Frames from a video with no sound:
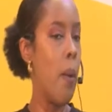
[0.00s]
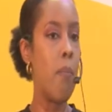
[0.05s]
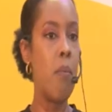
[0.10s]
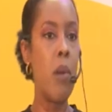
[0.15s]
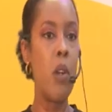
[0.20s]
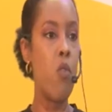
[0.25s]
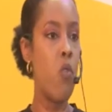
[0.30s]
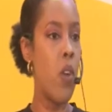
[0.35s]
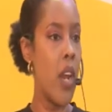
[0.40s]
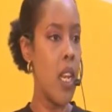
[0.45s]

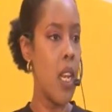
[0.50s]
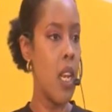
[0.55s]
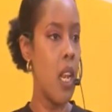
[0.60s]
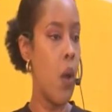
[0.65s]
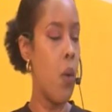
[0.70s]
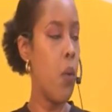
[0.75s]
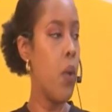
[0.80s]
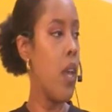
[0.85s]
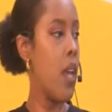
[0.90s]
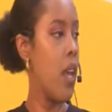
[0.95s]
but right
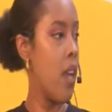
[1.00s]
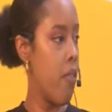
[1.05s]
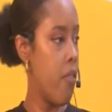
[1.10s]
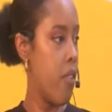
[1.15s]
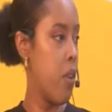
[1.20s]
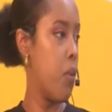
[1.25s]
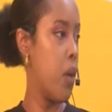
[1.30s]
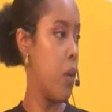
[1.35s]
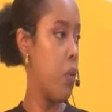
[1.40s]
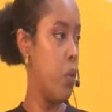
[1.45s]
now
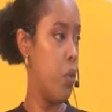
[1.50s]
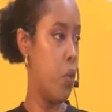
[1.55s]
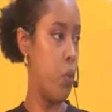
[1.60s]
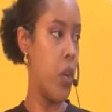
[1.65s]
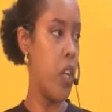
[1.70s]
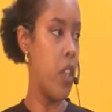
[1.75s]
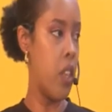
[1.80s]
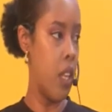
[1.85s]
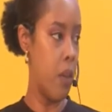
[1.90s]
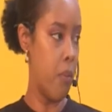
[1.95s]
everyone who's
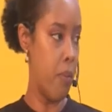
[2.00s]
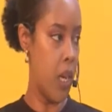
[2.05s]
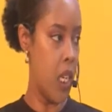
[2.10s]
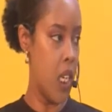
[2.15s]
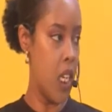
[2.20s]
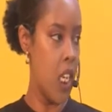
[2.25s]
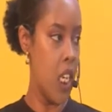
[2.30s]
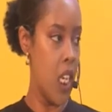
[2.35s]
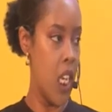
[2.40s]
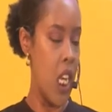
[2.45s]
worth their
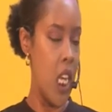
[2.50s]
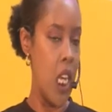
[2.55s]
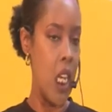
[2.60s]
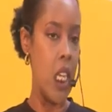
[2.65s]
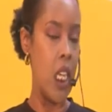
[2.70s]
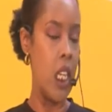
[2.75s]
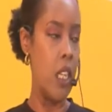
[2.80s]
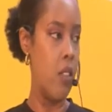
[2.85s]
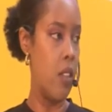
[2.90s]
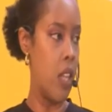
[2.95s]
money
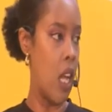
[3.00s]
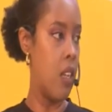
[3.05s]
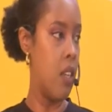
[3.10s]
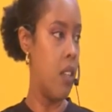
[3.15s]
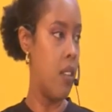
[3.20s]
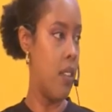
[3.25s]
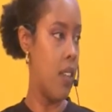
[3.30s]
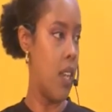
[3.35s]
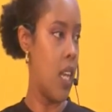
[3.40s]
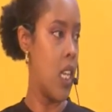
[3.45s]
is
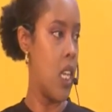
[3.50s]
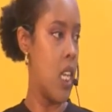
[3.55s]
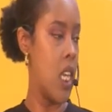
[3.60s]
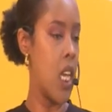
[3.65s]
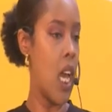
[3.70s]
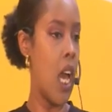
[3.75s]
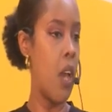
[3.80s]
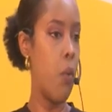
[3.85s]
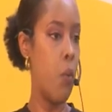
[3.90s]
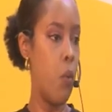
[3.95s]

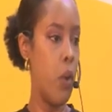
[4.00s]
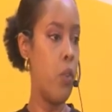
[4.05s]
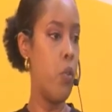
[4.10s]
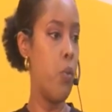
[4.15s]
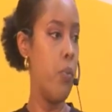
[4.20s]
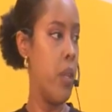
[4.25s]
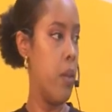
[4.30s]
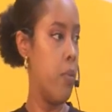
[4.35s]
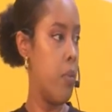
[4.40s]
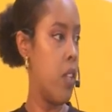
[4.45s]
understanding, I want to
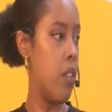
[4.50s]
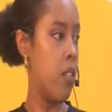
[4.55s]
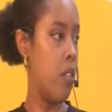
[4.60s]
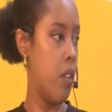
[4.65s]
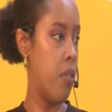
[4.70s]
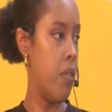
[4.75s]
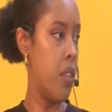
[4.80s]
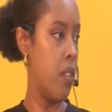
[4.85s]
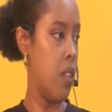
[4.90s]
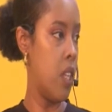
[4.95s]
be in the
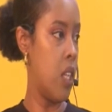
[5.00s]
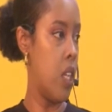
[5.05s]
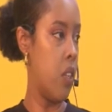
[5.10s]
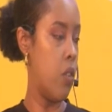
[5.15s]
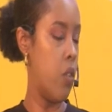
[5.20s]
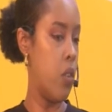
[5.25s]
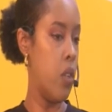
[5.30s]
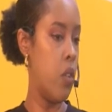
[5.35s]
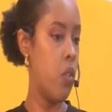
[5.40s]
service industry.